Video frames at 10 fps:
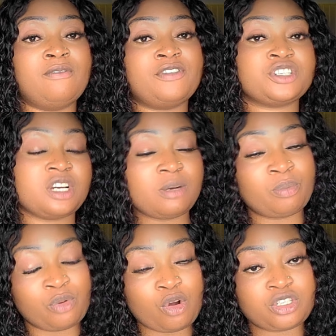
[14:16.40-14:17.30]

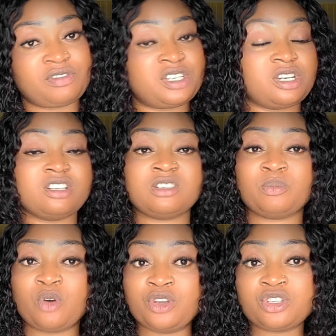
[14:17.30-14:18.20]
facial brush, facial
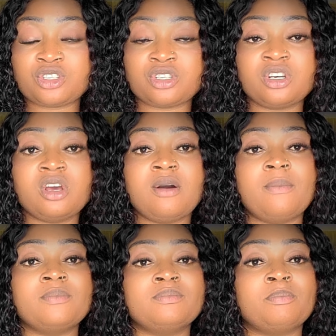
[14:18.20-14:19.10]
sponge.
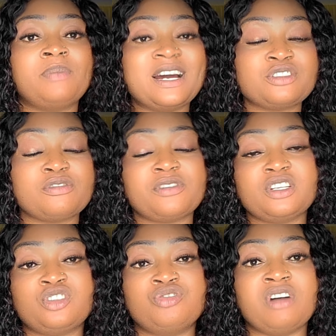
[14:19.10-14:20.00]
Pat your
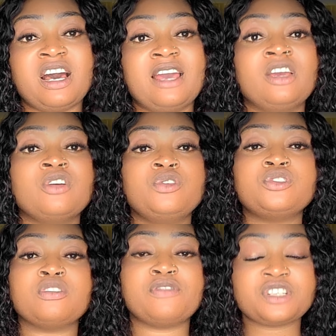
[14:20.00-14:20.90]
face dry,
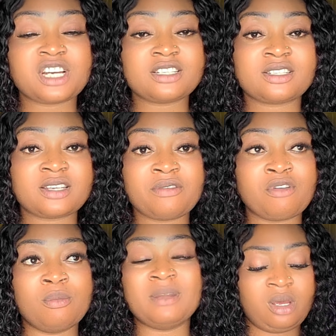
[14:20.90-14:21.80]
use your facial
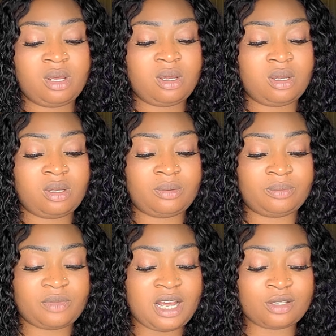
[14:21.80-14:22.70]
serum
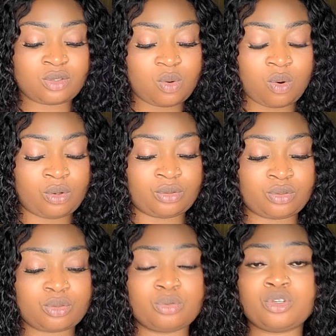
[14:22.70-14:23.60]
and so on.
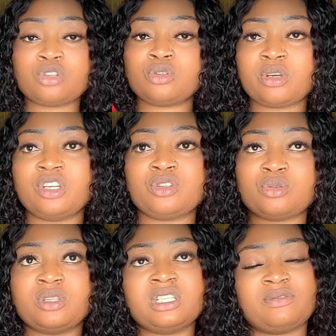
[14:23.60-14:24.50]
So just look
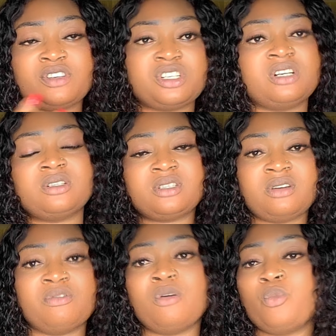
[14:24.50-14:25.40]
into this facial
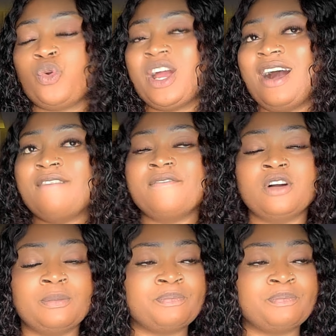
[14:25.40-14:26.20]
serum. We have